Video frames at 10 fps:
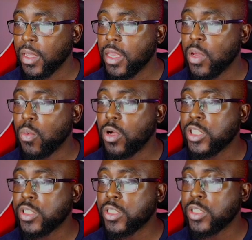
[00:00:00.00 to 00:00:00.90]
He wants
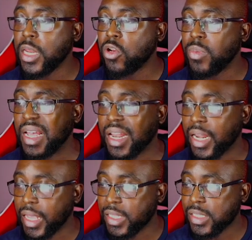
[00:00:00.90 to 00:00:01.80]
me to be
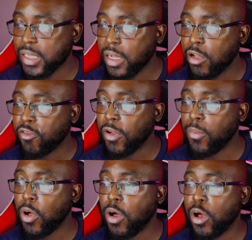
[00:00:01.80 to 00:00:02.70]
cleansed from
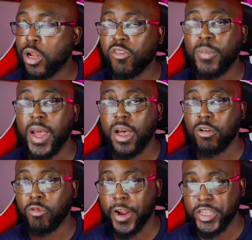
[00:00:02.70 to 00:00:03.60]
all of my
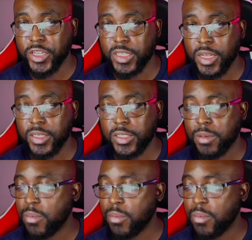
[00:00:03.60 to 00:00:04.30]
unrighteousness.